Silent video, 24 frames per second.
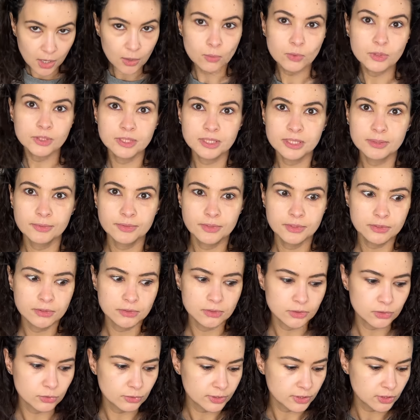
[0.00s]
We'll see what the
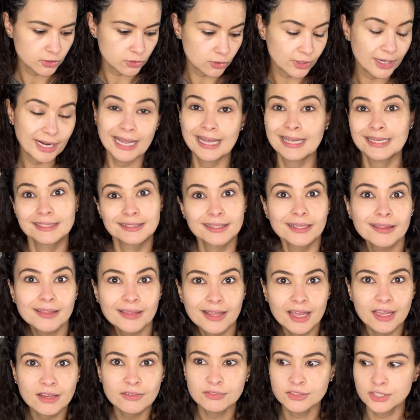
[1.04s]
grocery store has
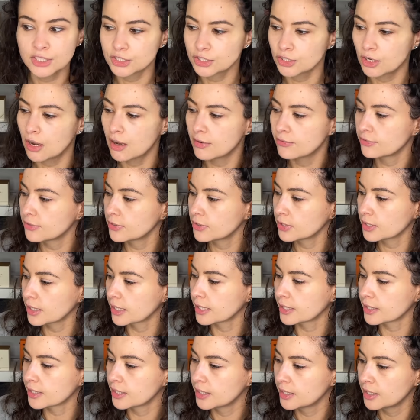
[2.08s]
left to offer
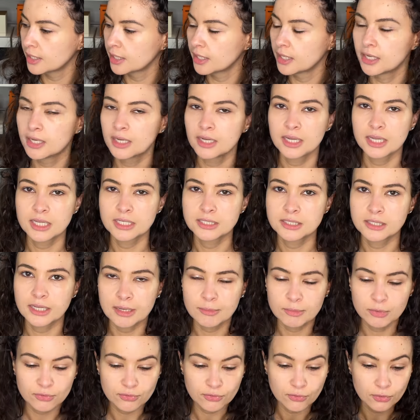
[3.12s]
like a
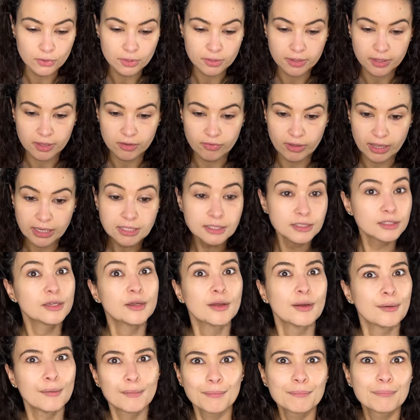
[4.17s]
day before the
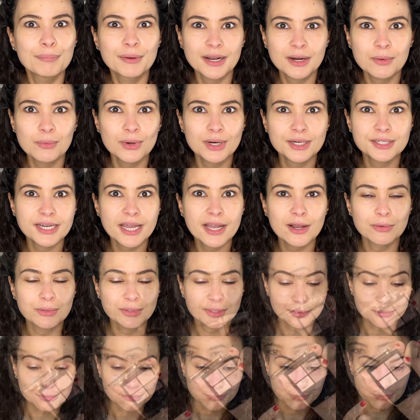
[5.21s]
event, but it worked
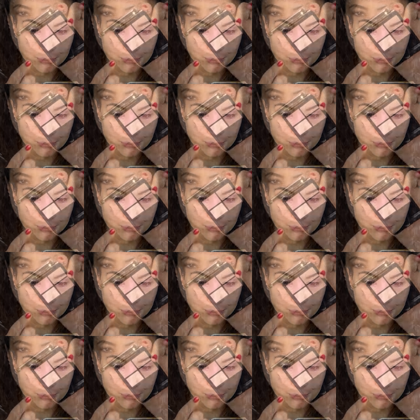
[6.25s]
out.